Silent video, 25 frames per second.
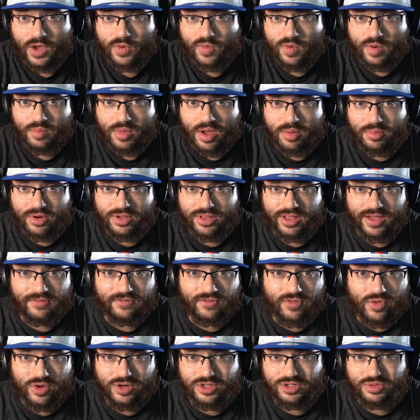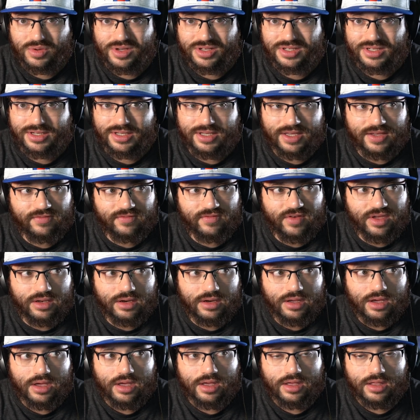And remember that Forge wasn't
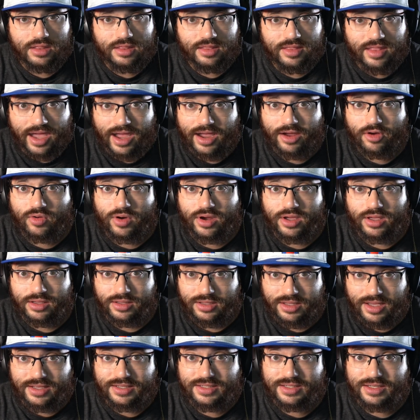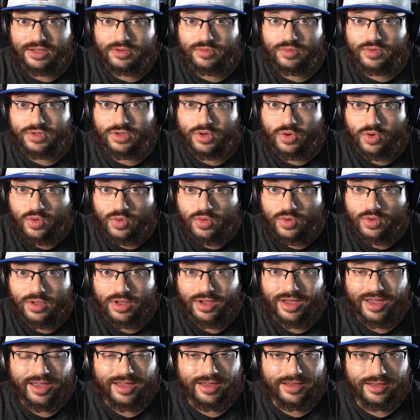even that great. Yes, it was
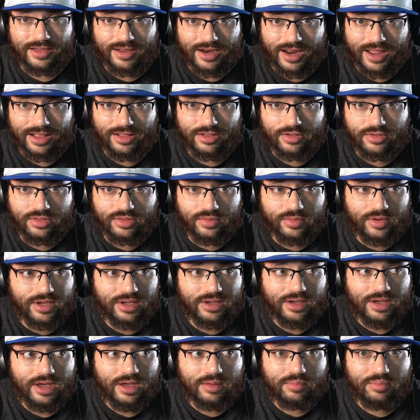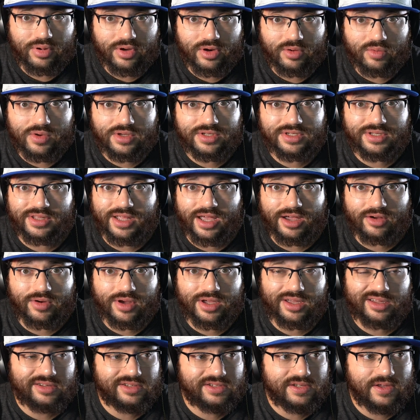cool in Halo 3, but it wasn't that
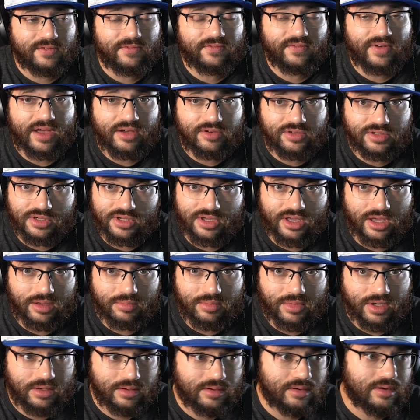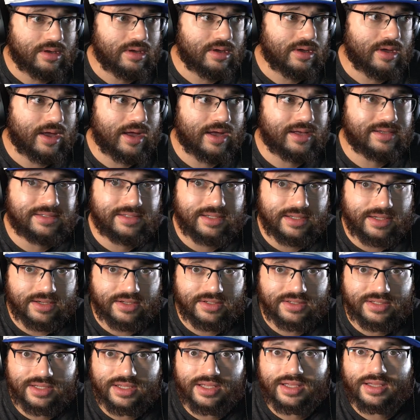great until Foundry came in as
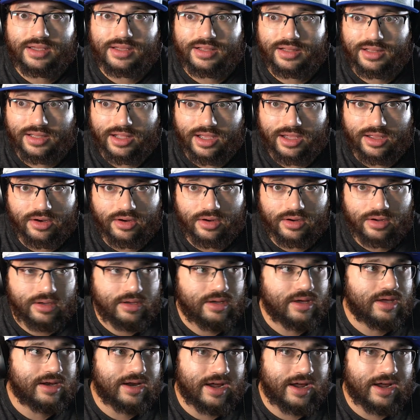DLC later.